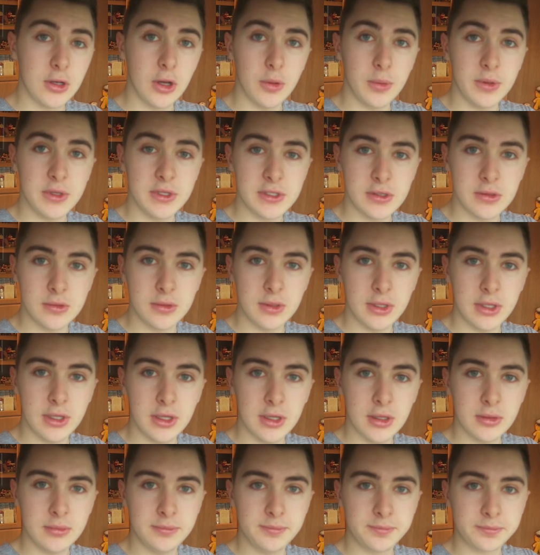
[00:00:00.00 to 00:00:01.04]
Chloe's still
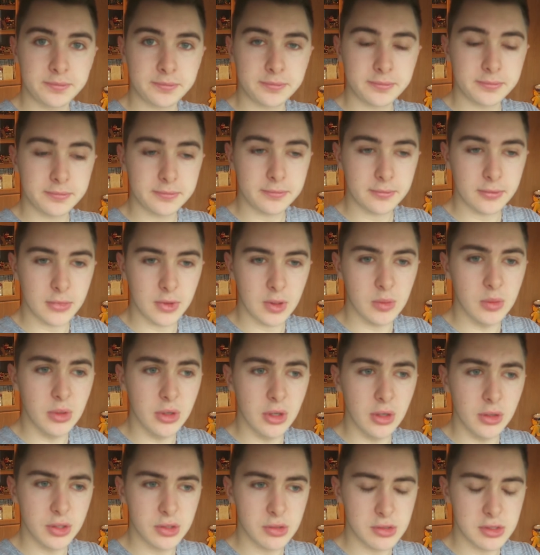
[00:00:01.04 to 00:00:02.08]
here. Well,
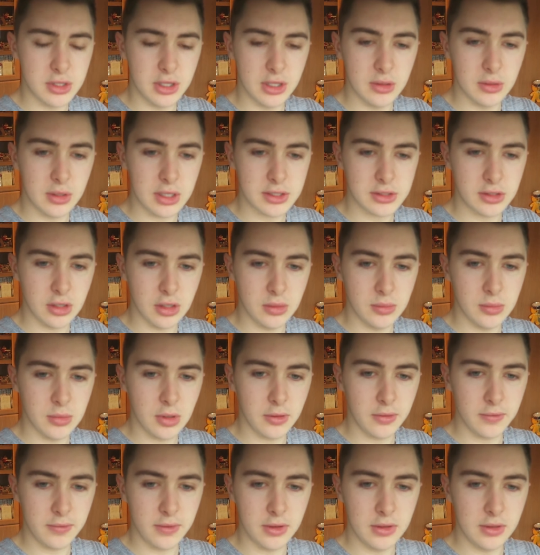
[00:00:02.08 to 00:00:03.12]
no, she wasn't here last time.
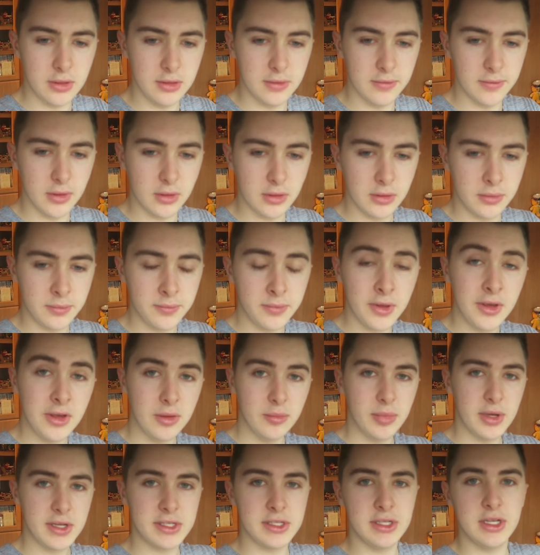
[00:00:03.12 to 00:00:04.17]
I've ended the vlog.
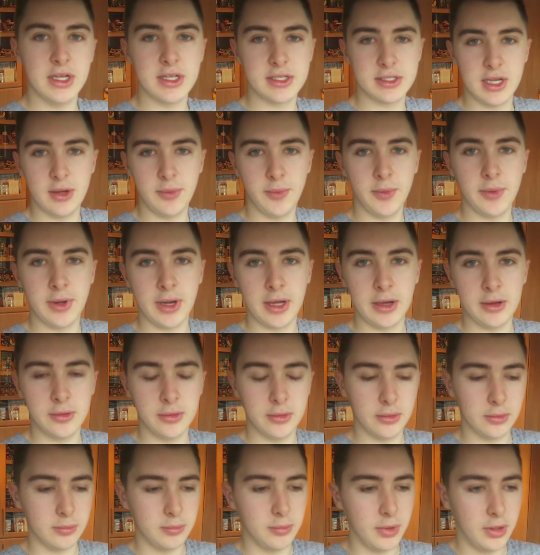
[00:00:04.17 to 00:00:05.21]
Basically, yesterday we went
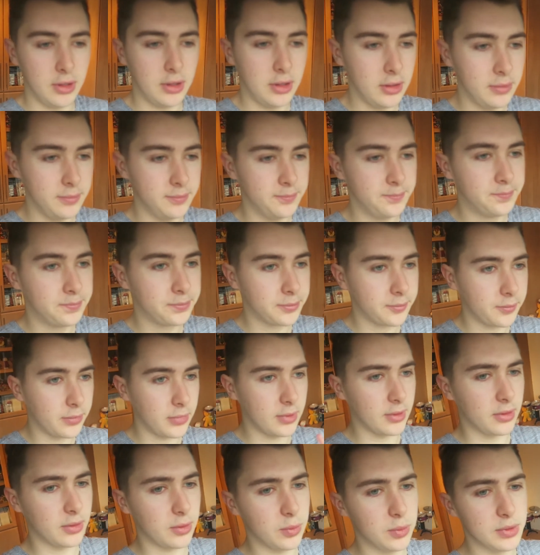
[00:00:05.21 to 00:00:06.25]
out.
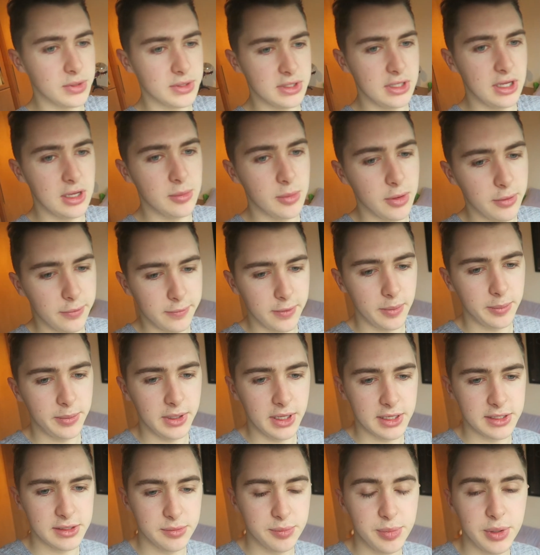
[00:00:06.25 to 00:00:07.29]
Once a year, my family
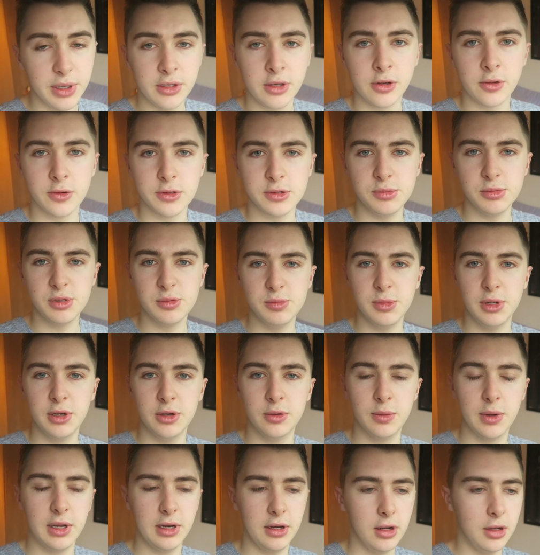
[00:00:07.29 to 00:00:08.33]
has a big Christmas
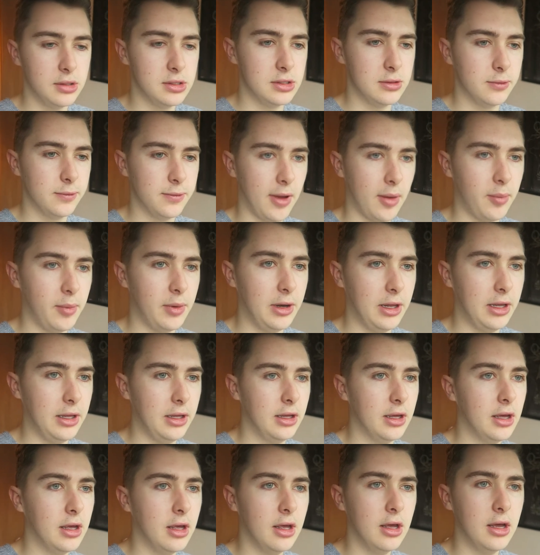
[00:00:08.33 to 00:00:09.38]
meal where loads of the
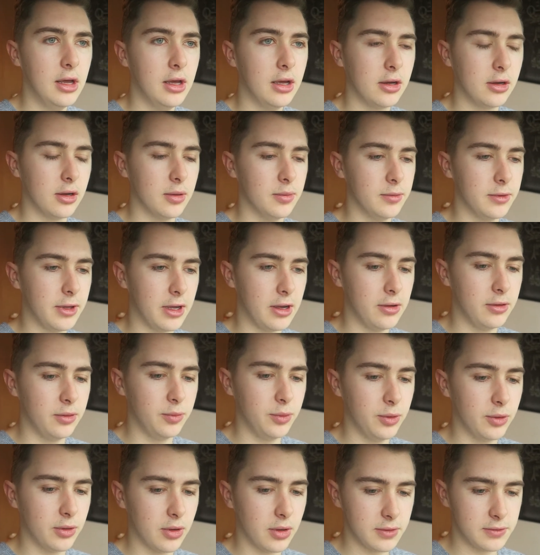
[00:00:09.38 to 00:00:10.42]
family come down and
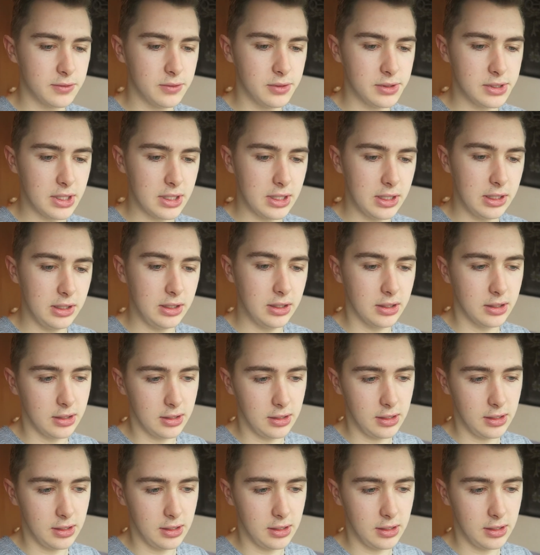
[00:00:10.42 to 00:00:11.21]
we all go out to eat.